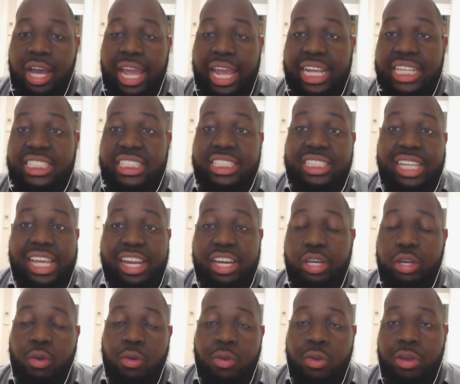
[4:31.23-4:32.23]

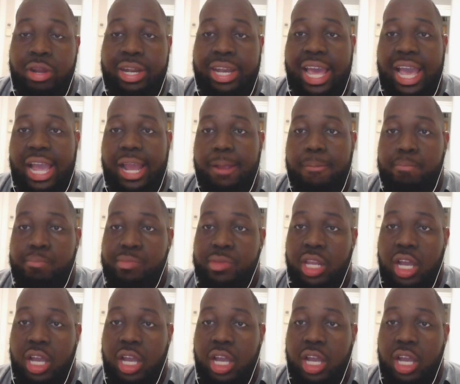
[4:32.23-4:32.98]
extend on that